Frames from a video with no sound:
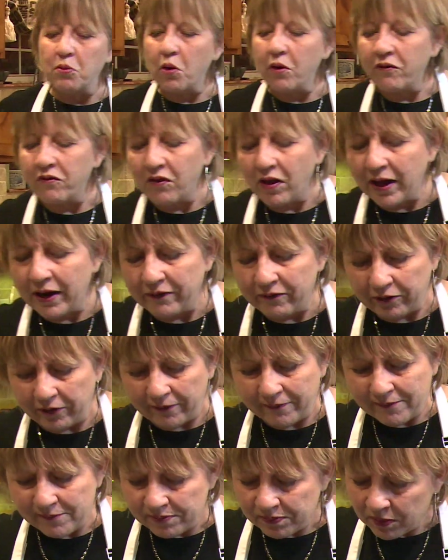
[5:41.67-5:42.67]
more
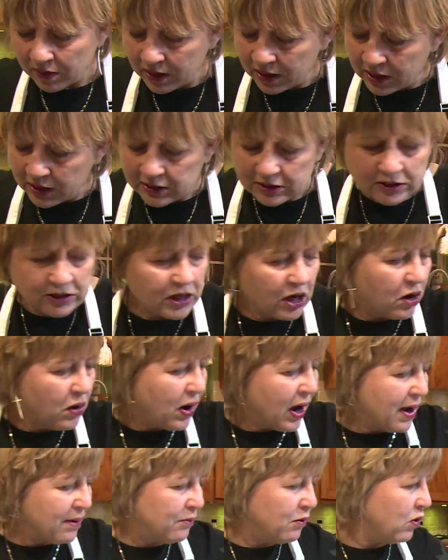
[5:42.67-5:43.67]
flavor. So
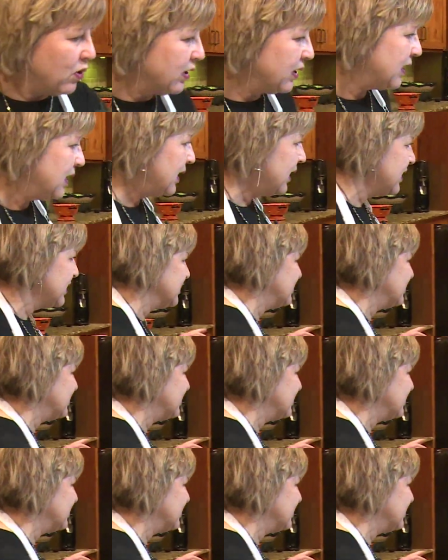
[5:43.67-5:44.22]
I'm going to get